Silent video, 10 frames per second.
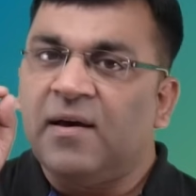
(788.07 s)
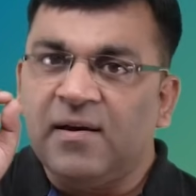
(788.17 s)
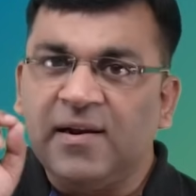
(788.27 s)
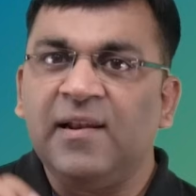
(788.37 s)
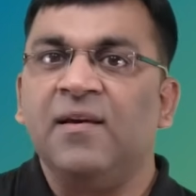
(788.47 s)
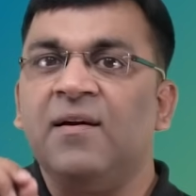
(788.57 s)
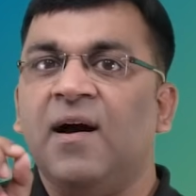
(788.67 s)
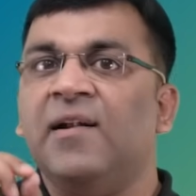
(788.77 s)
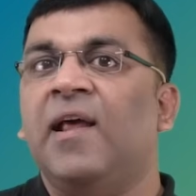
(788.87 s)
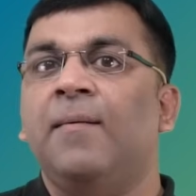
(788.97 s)
a clear
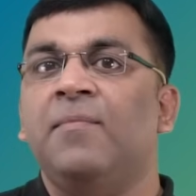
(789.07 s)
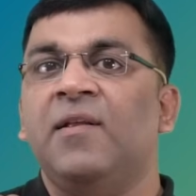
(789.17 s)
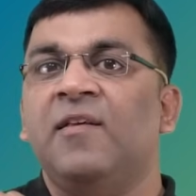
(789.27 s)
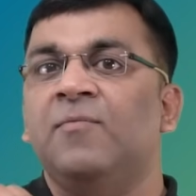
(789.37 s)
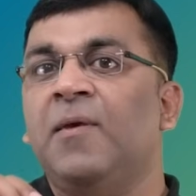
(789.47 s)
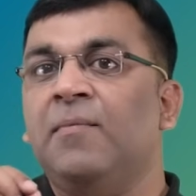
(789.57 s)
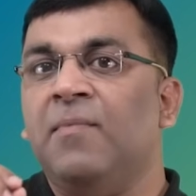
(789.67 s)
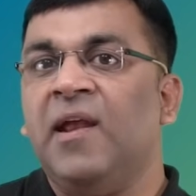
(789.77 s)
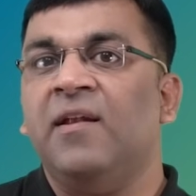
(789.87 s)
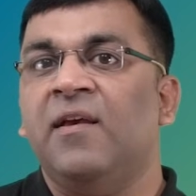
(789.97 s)
attempt is being
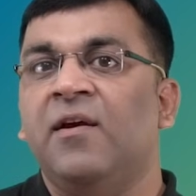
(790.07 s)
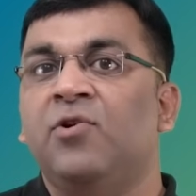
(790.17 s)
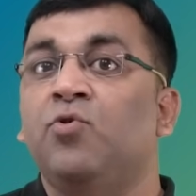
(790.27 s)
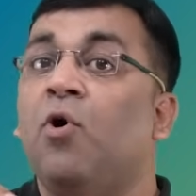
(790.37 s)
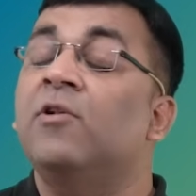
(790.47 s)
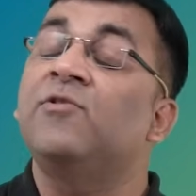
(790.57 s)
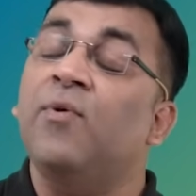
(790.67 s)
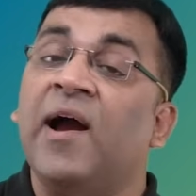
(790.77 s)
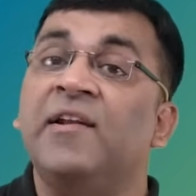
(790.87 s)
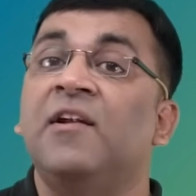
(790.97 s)
made here to
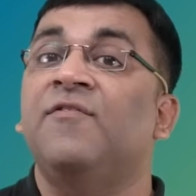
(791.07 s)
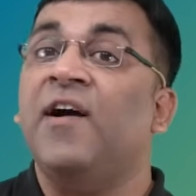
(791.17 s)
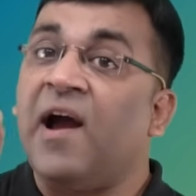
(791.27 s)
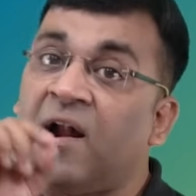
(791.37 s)
also identify